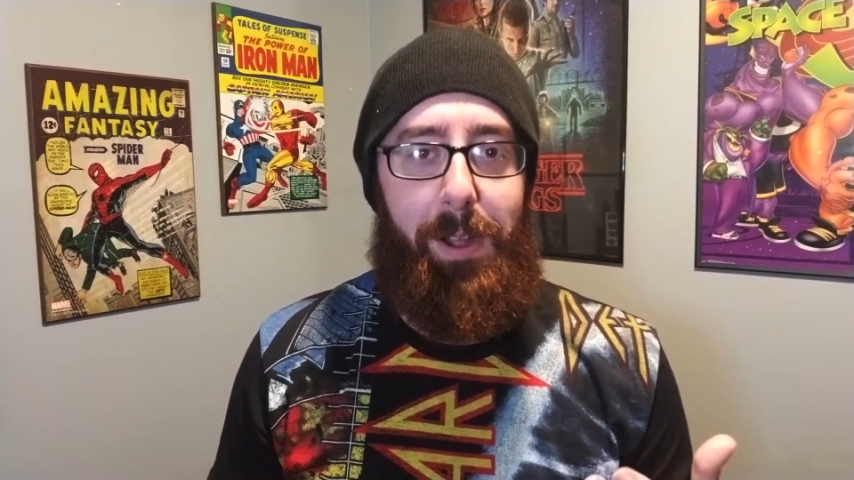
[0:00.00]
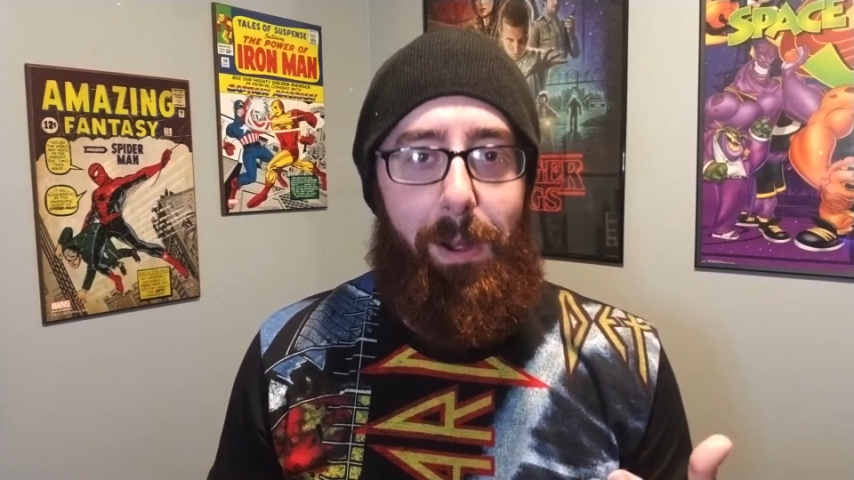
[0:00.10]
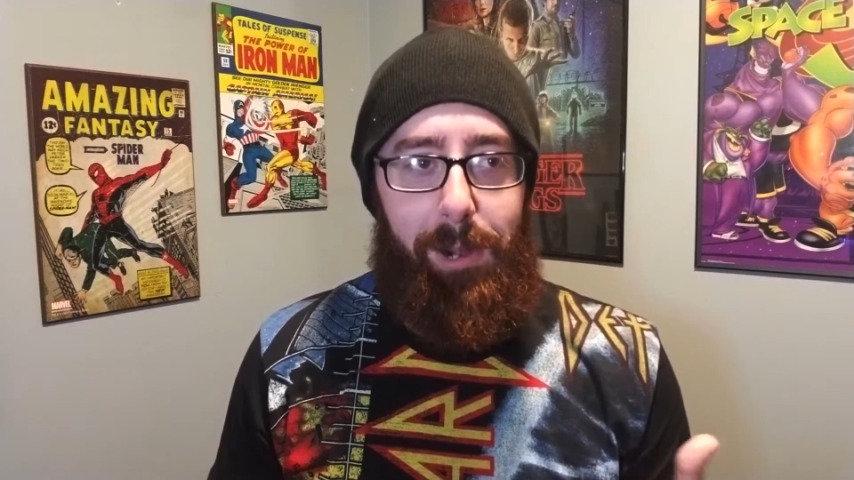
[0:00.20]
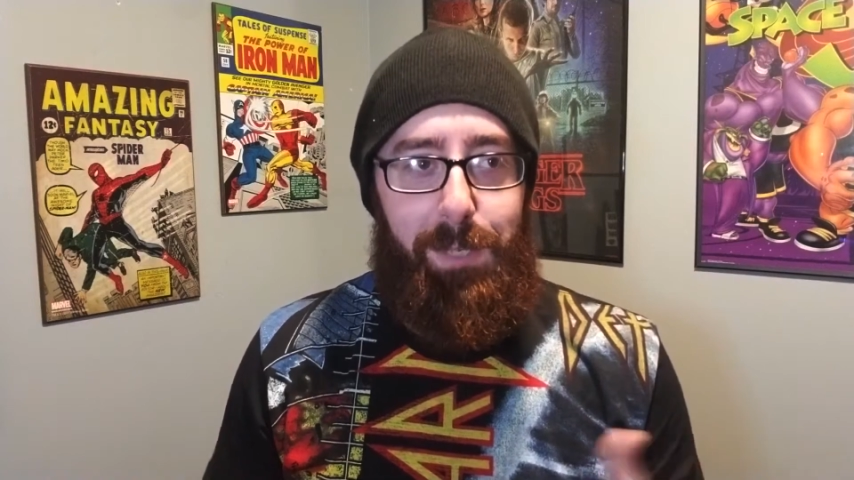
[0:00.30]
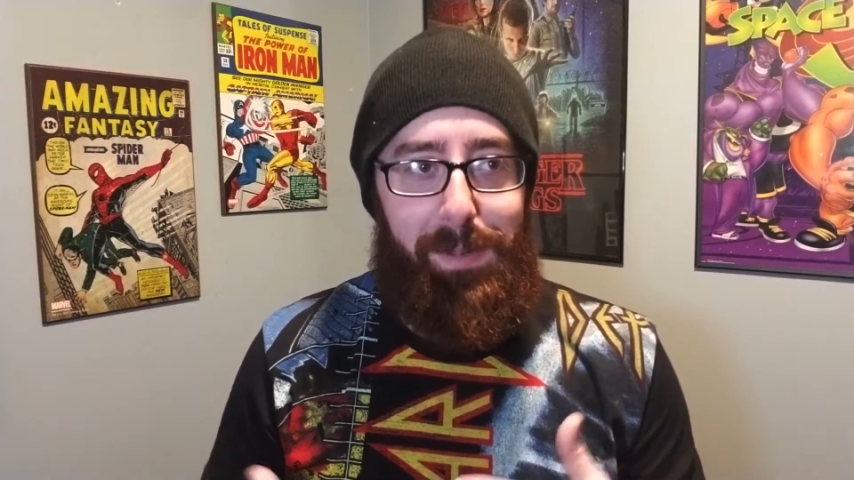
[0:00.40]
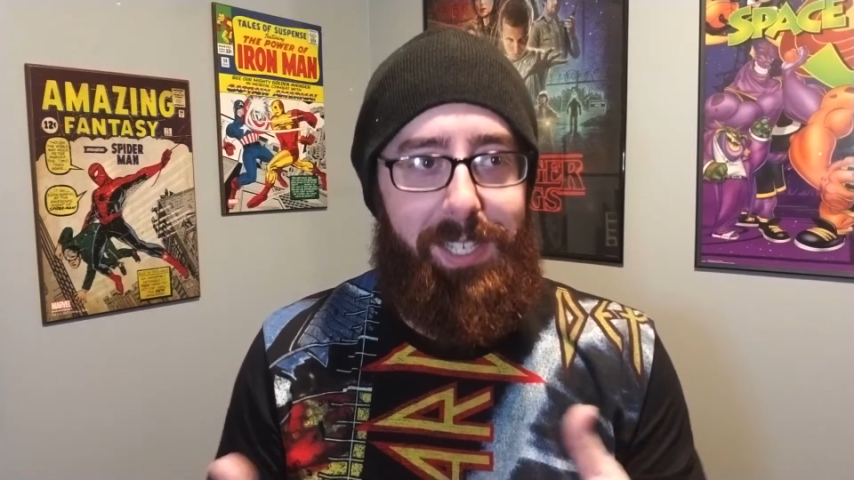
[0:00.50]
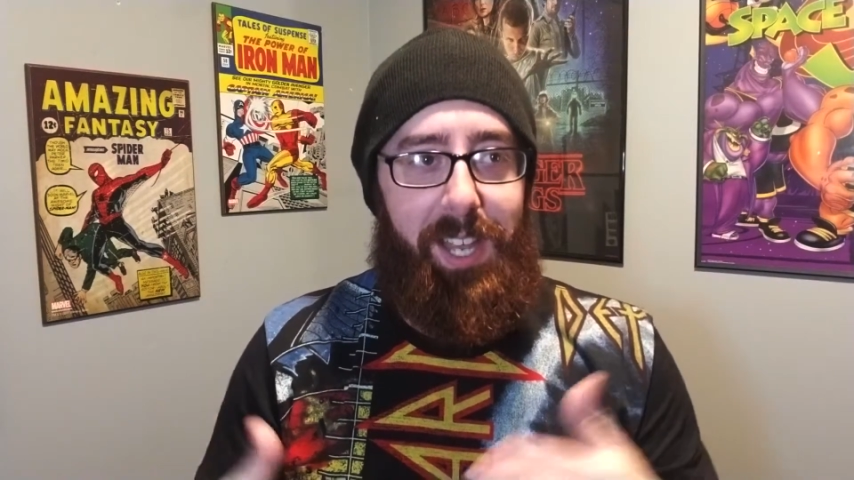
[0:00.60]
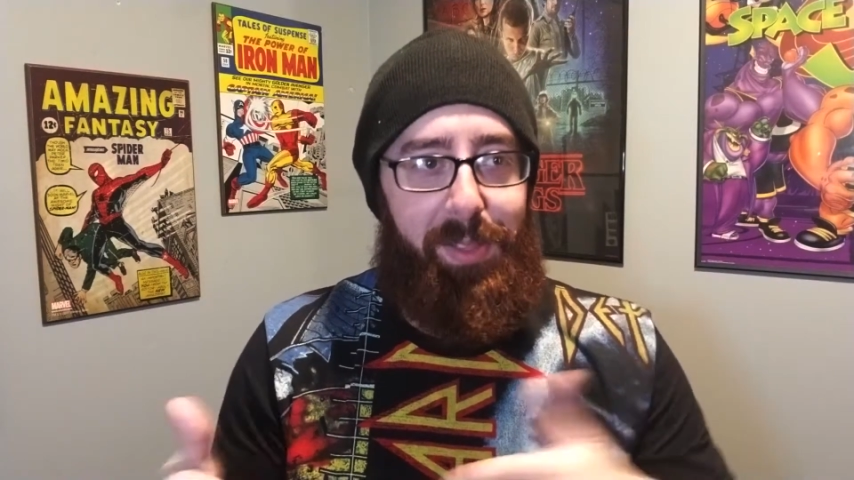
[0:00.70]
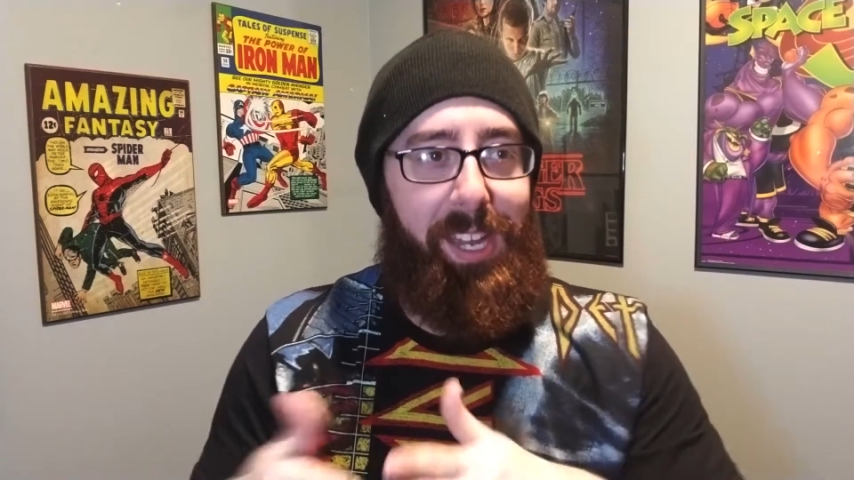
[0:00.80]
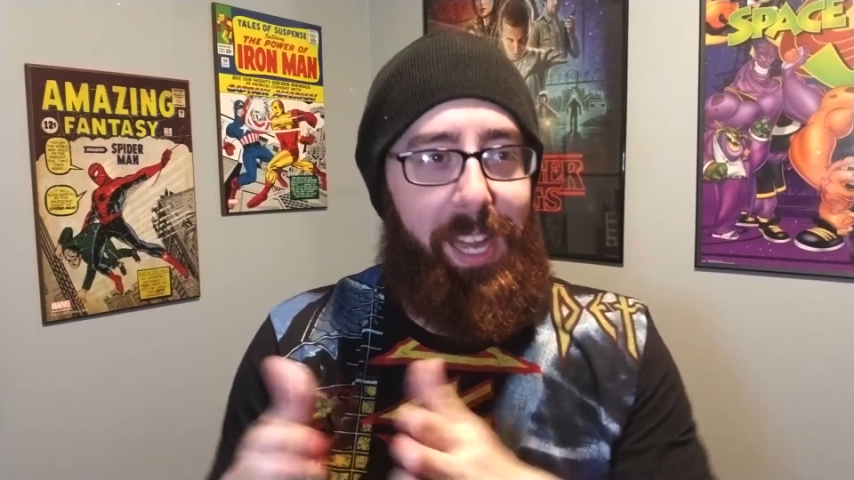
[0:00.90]
cars because
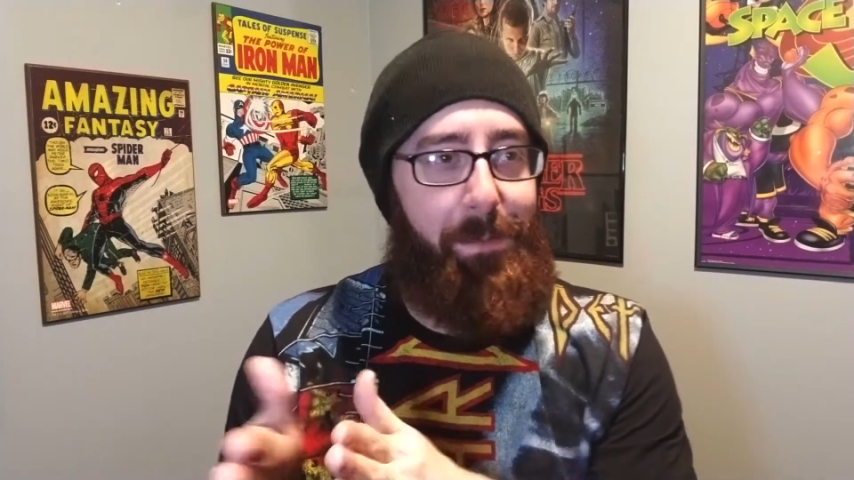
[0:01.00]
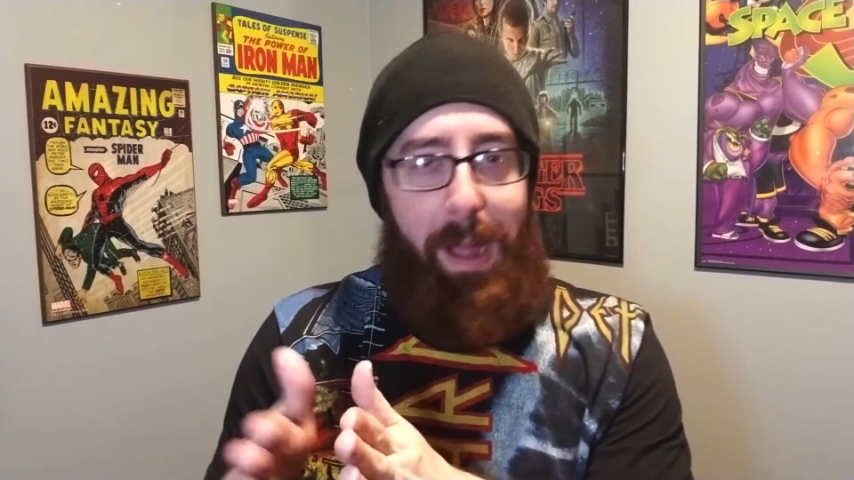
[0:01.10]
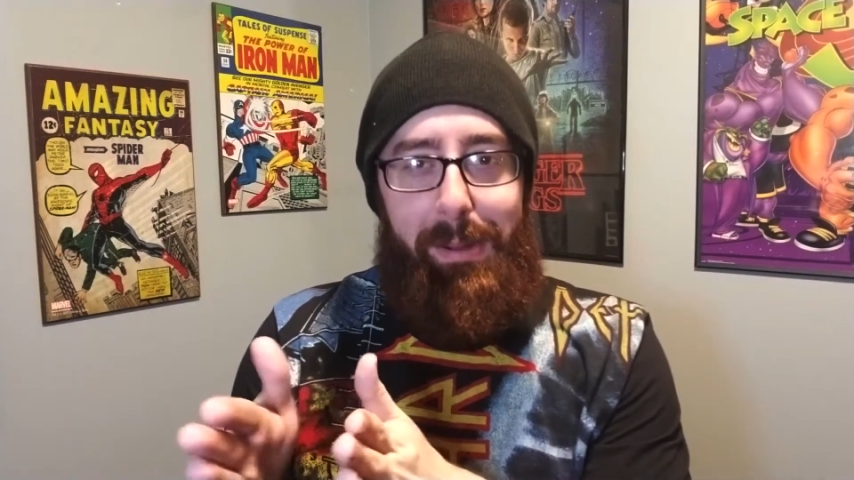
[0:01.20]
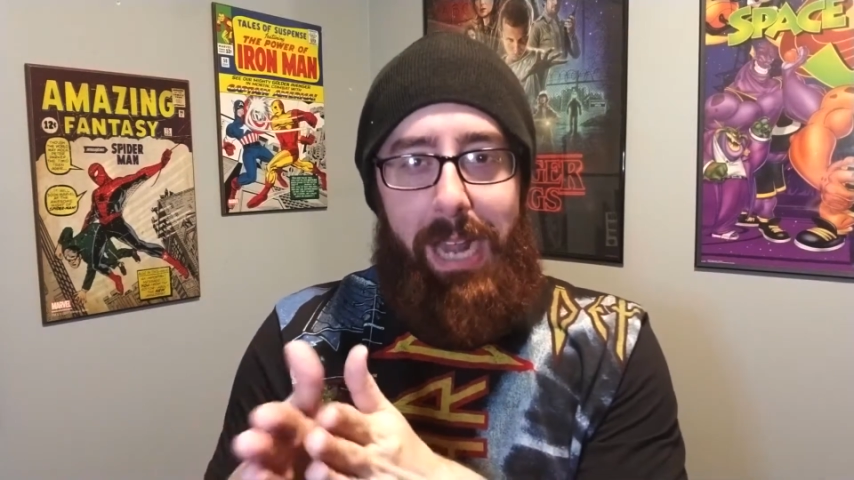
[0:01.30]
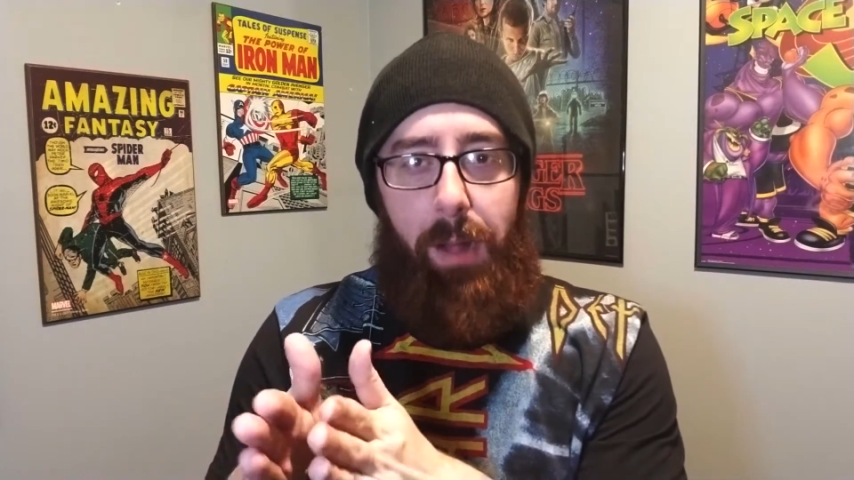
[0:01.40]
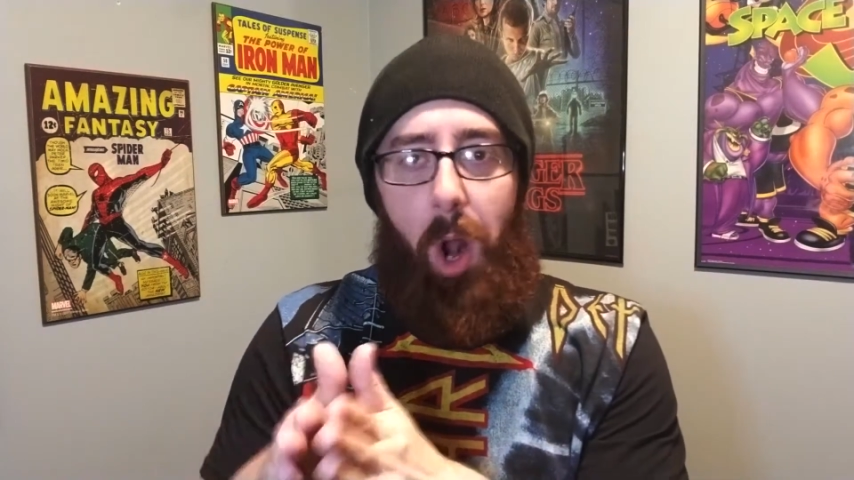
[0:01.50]
I think he found out,